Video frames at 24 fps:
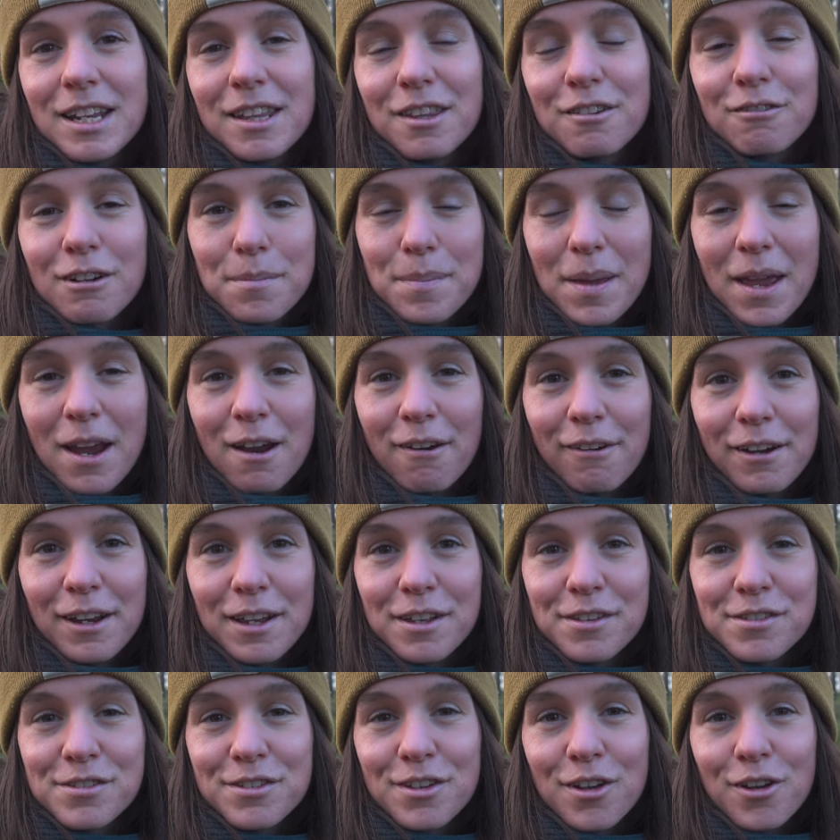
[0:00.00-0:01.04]
in the
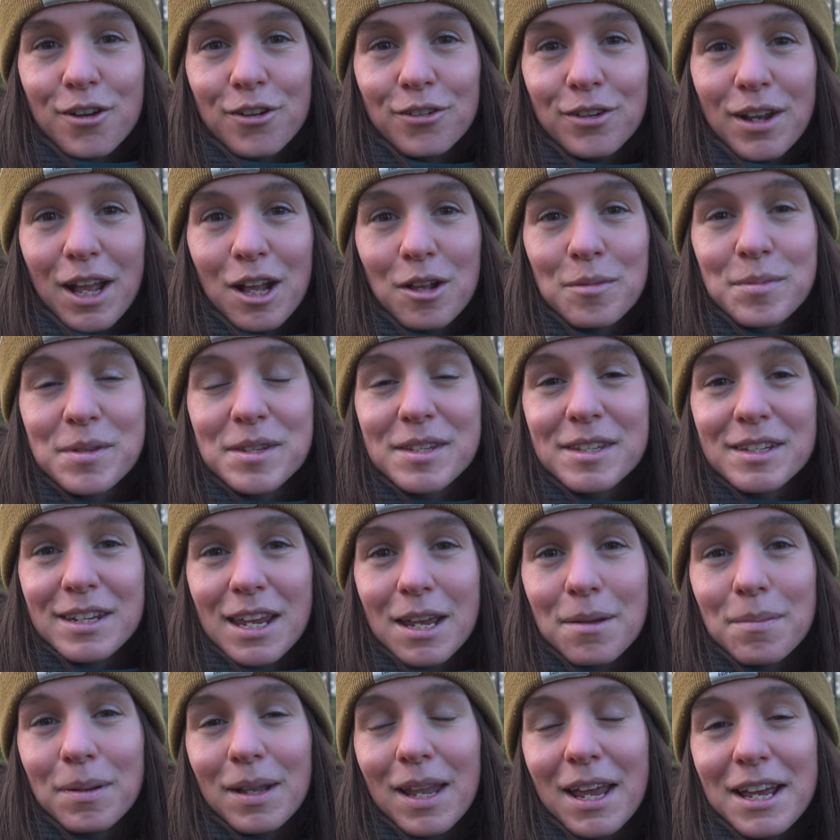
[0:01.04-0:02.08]
riparian zone help
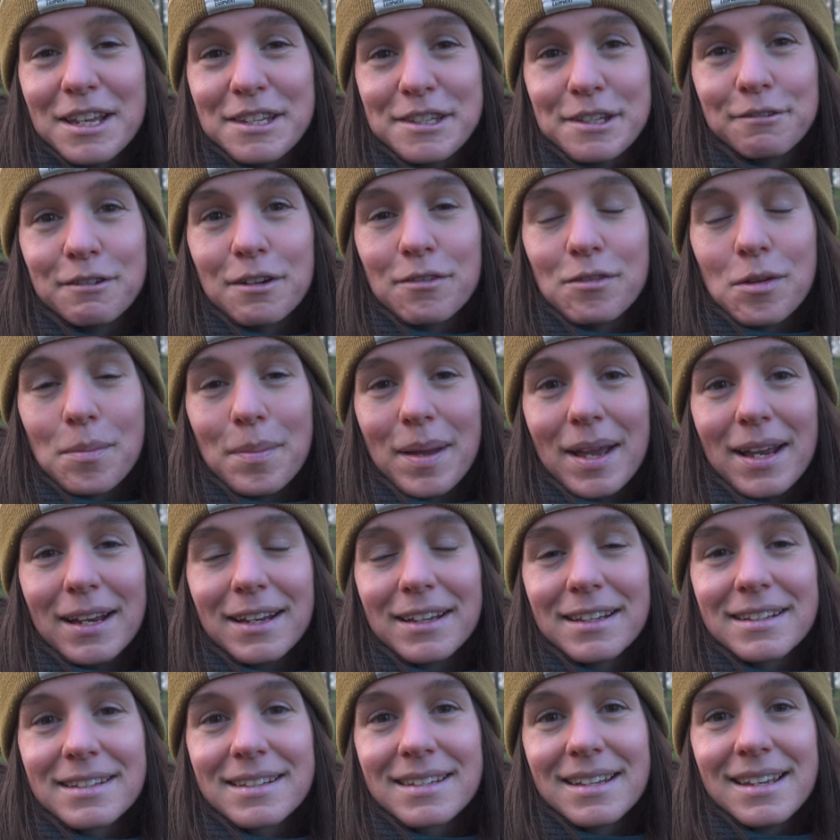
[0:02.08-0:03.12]
stabilize the
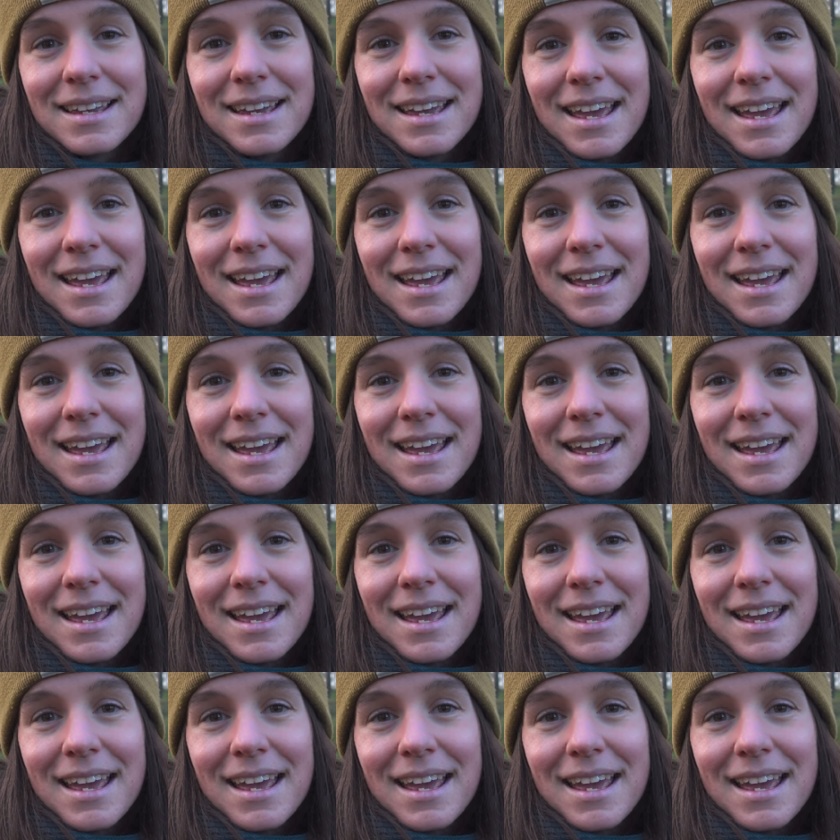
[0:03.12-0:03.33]
riverbanks,